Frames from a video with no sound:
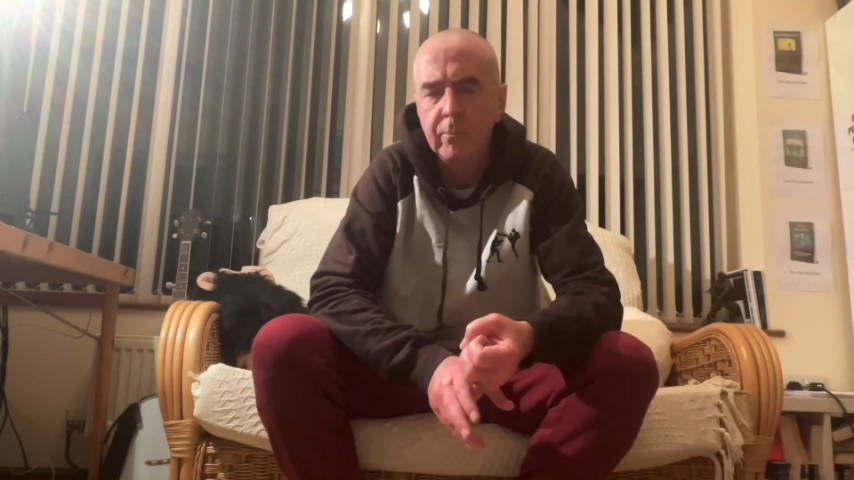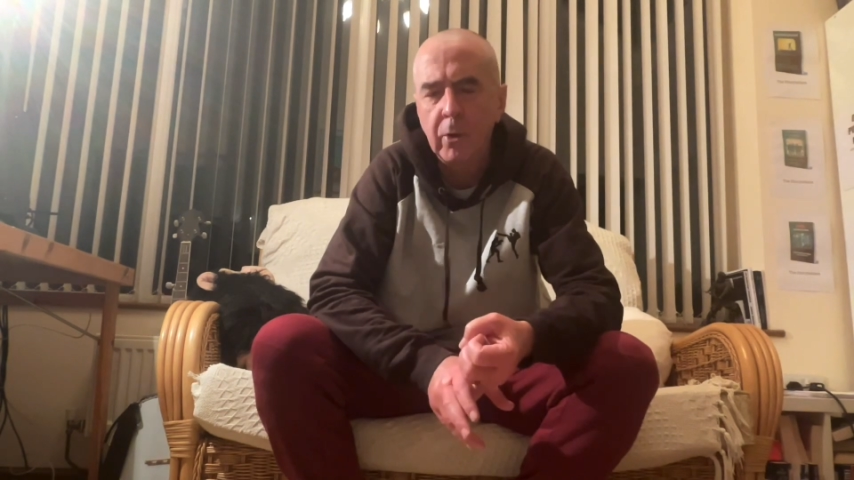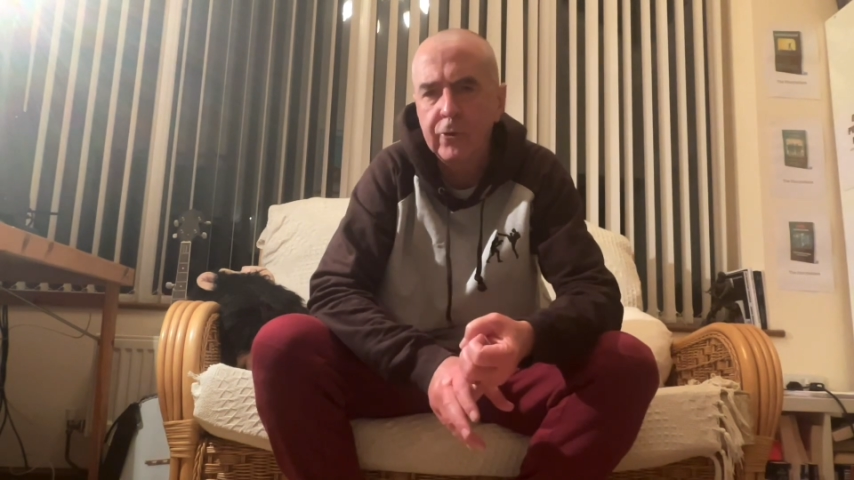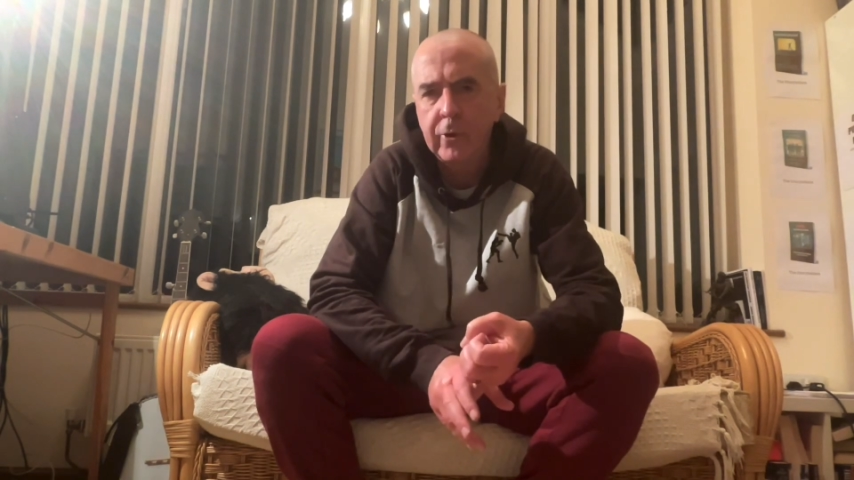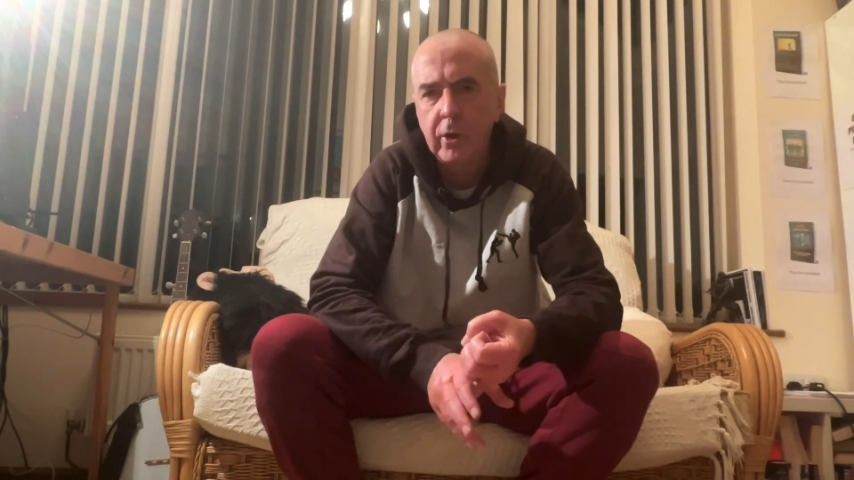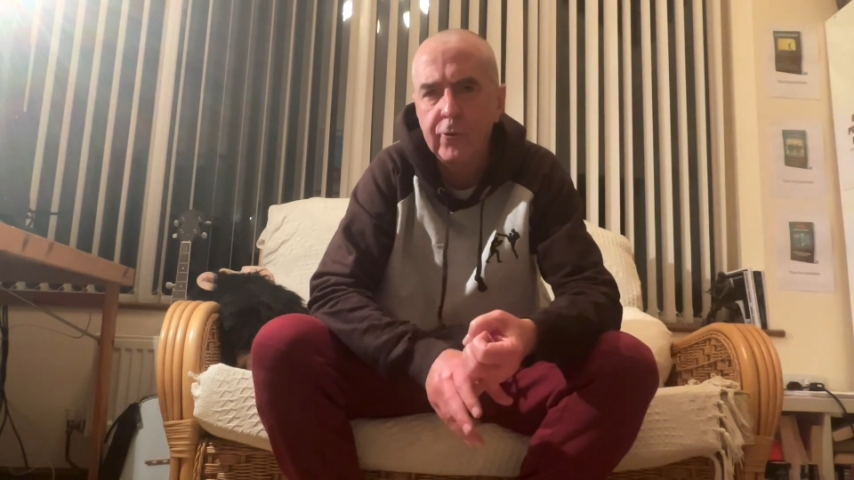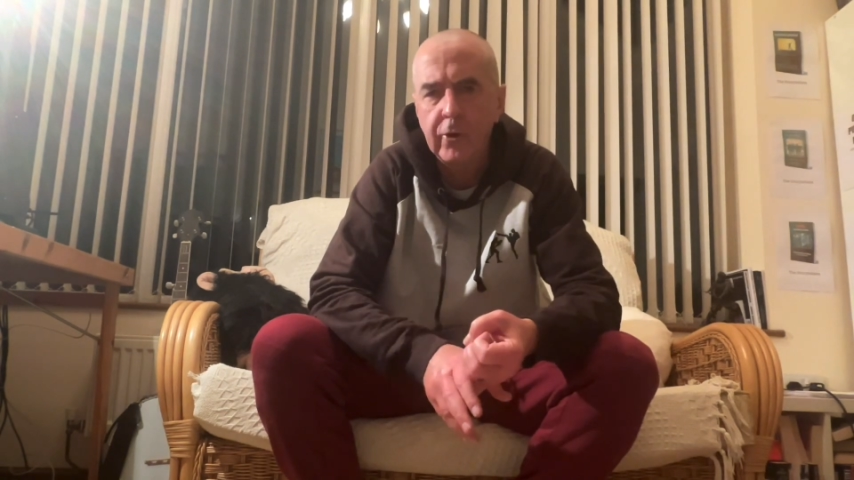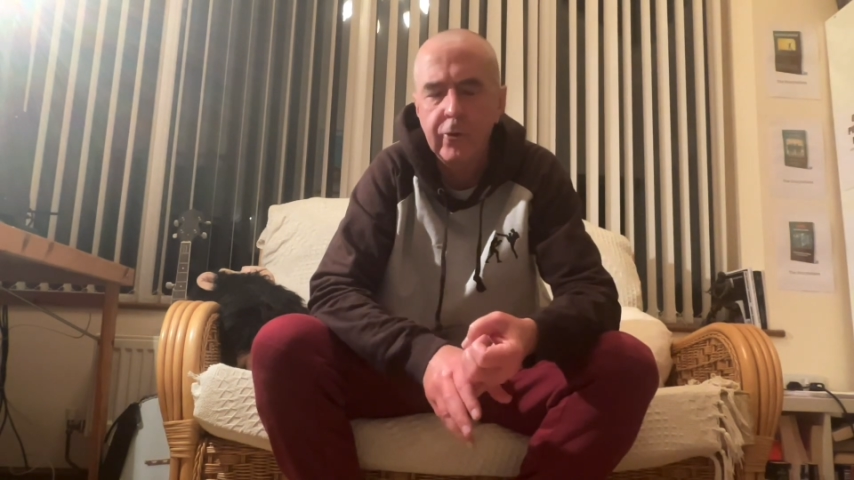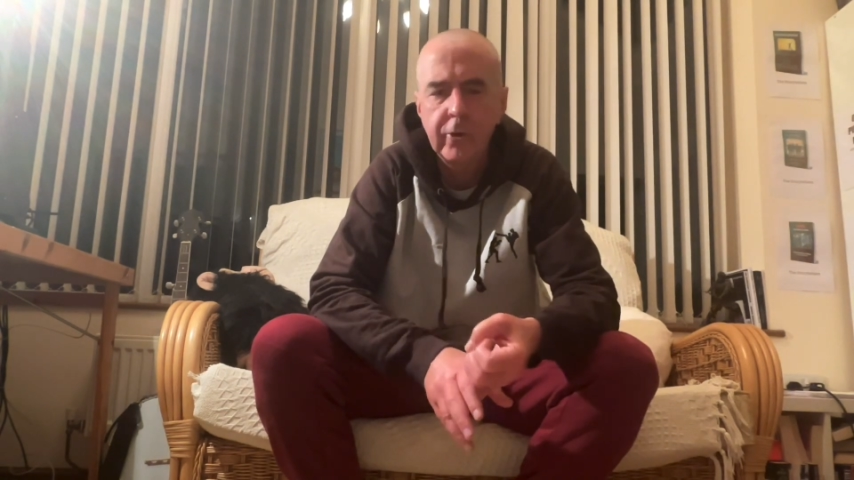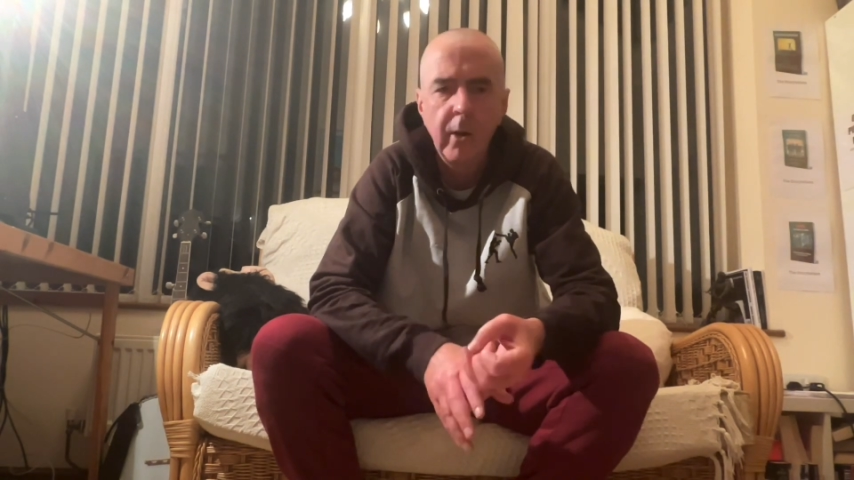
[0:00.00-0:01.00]
martial
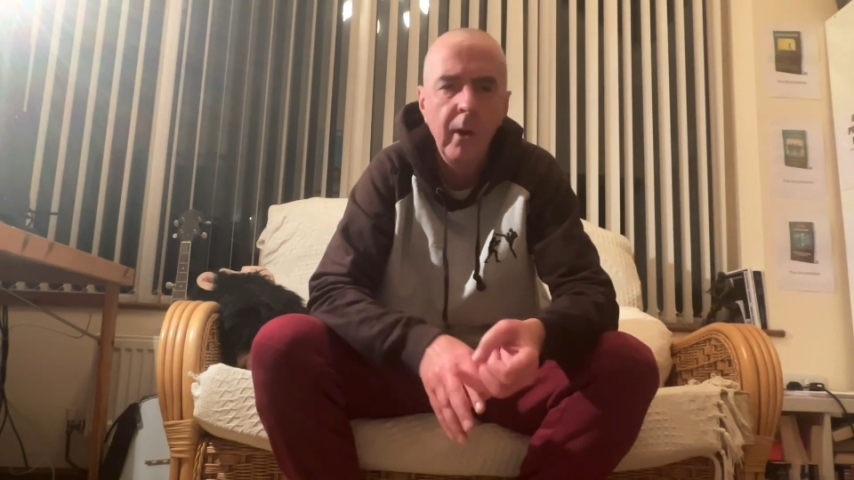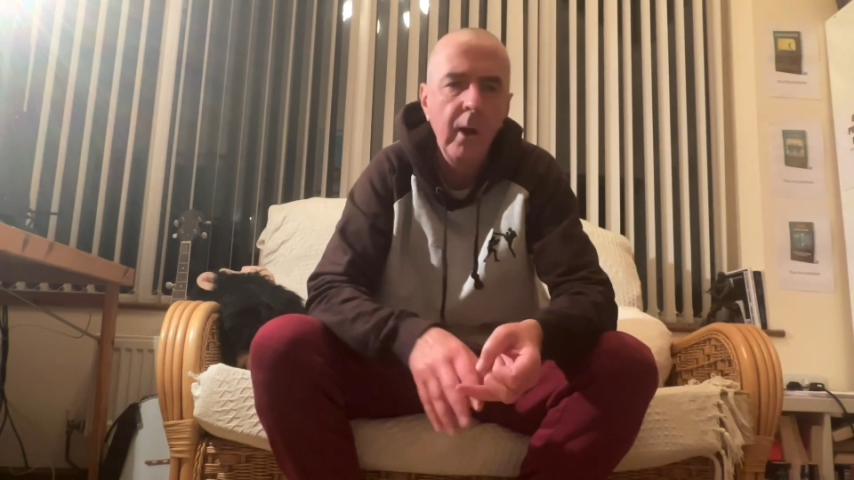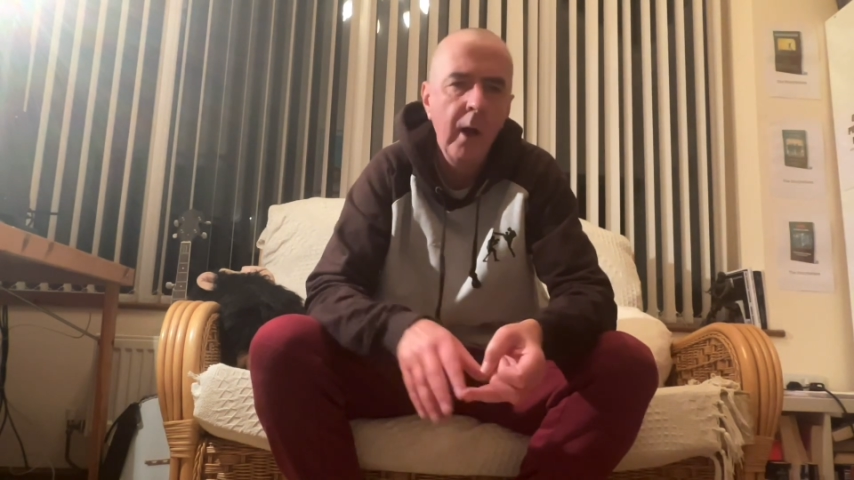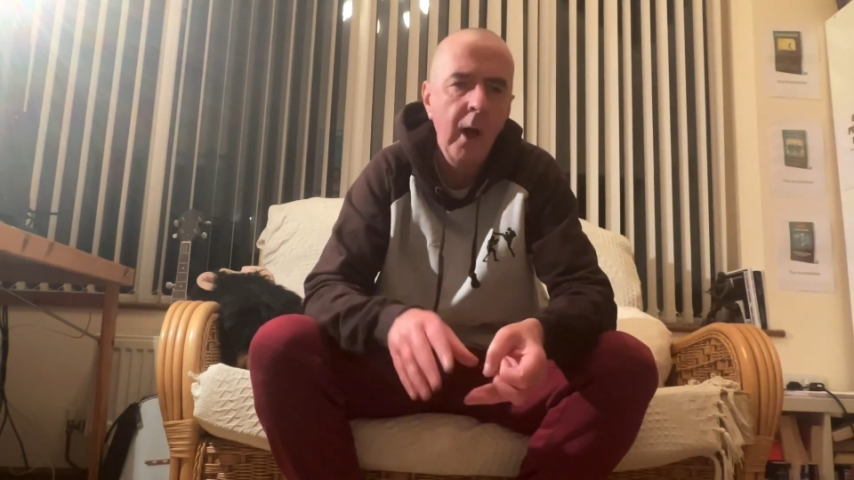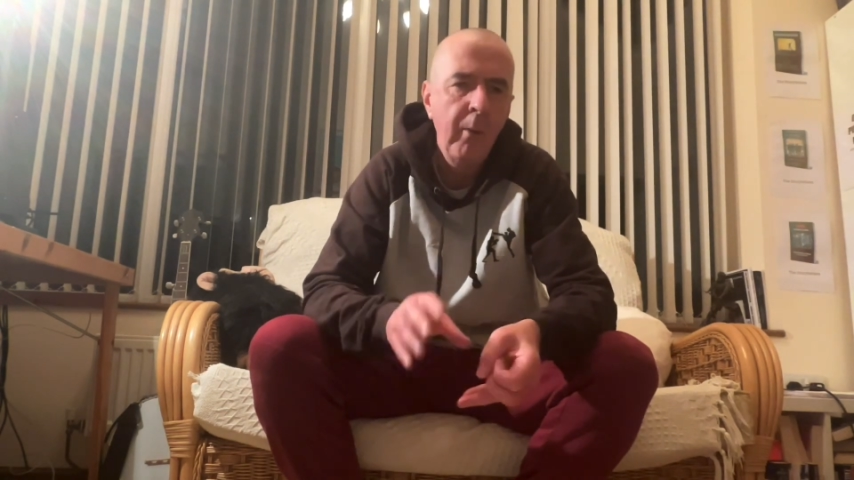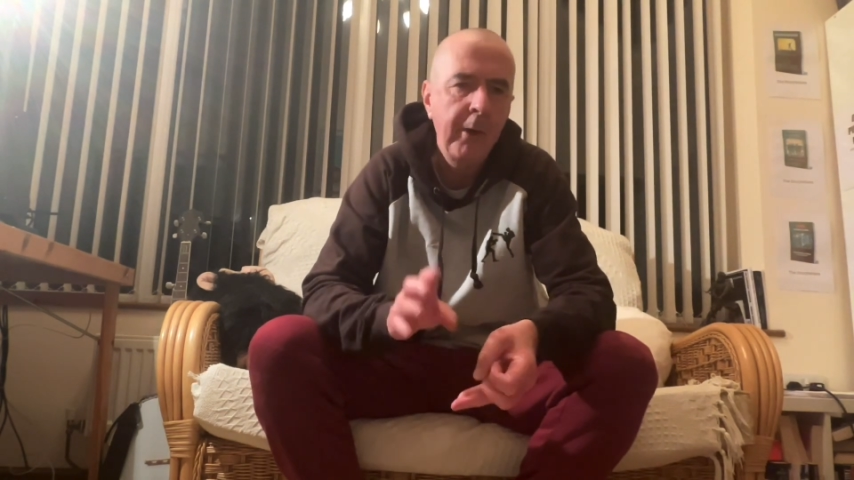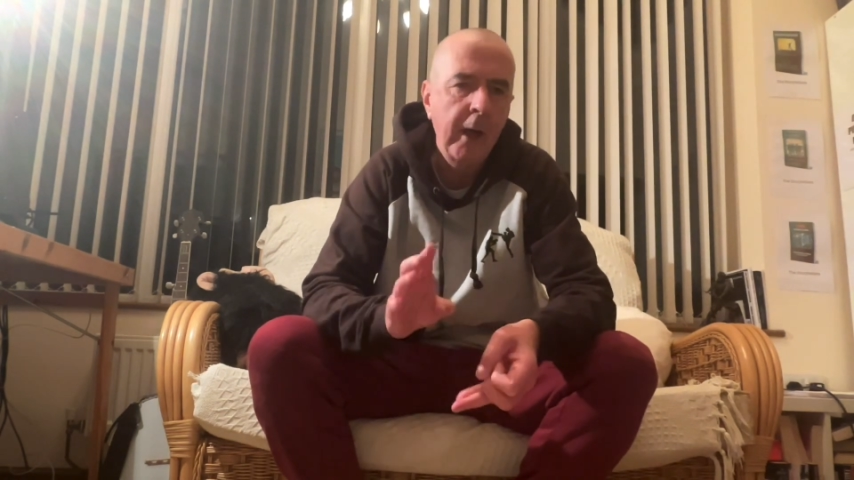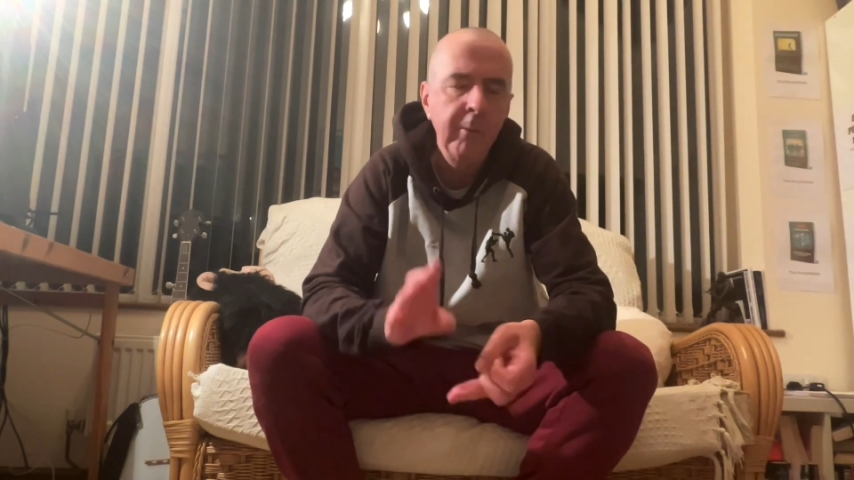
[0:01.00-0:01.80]
artist, became